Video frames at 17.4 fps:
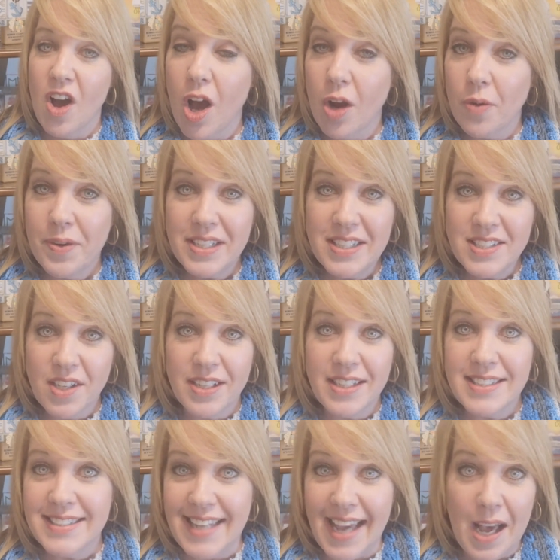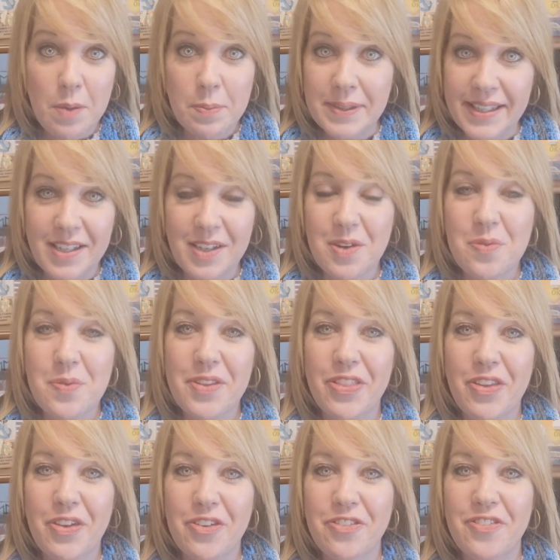already started dabbling
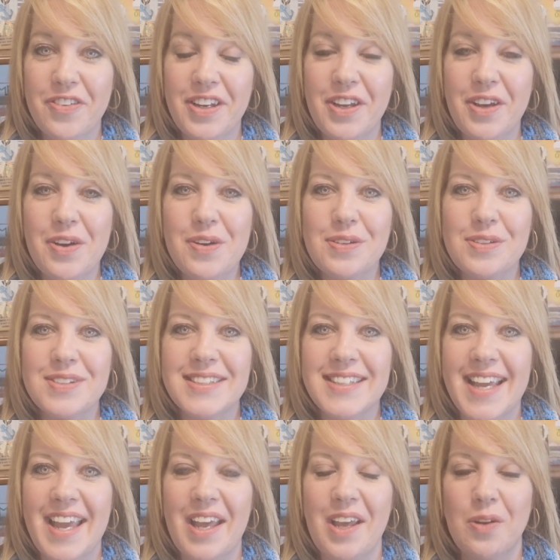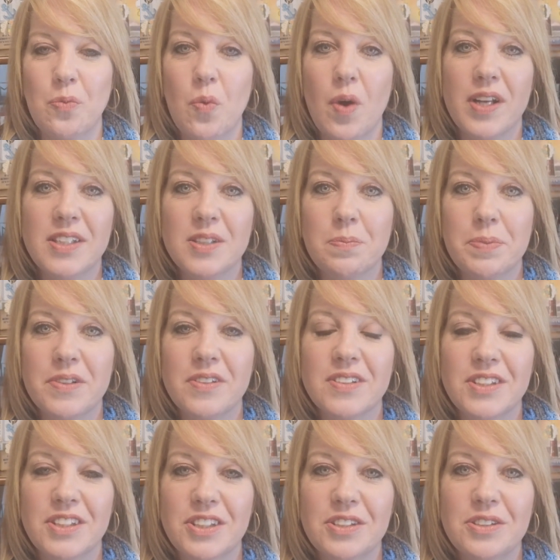with your videos and want to
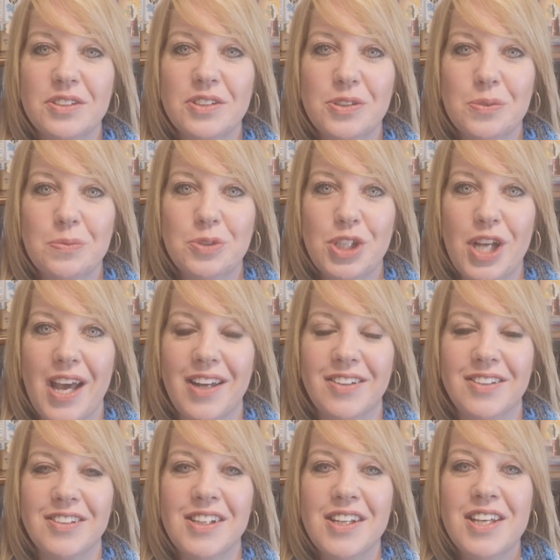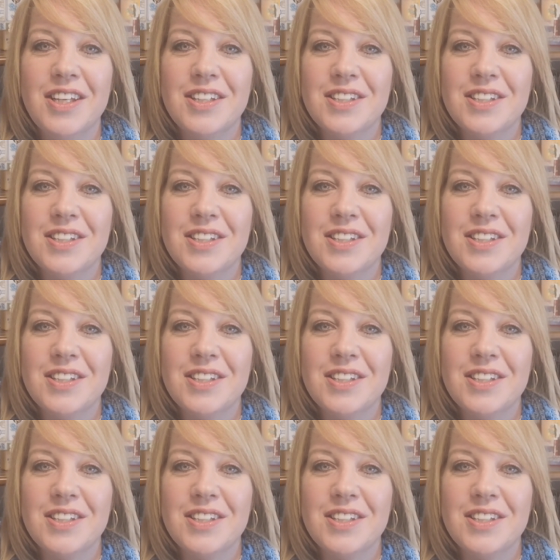build a YouTube channel.